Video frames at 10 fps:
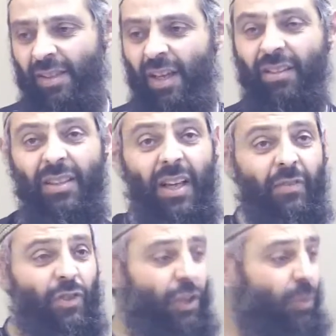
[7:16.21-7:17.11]
On the day
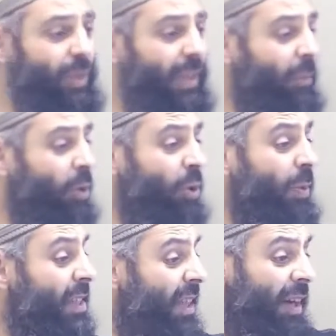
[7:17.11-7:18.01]
of judgment, I'm going
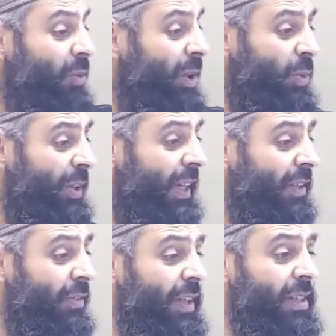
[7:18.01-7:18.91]
to be surrounded with
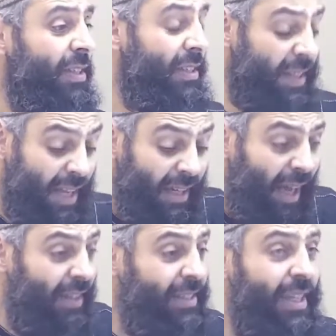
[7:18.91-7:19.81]
negative things.
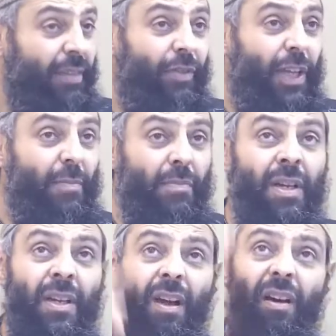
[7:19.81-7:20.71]
Like I saved
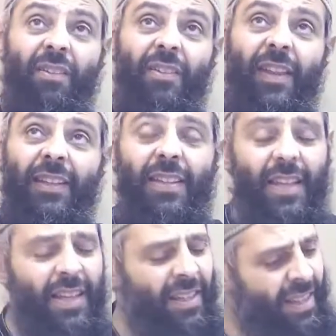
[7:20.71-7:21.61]
him, on that
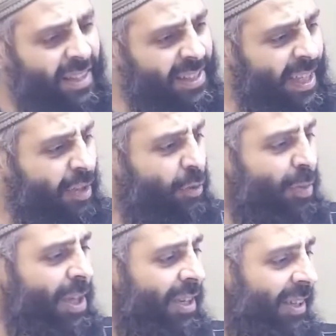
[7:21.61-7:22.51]
day, save
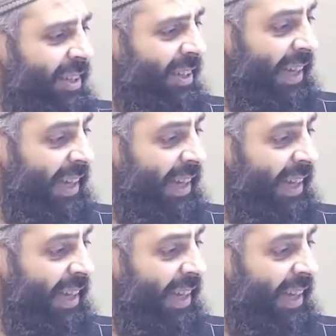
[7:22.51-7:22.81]
me.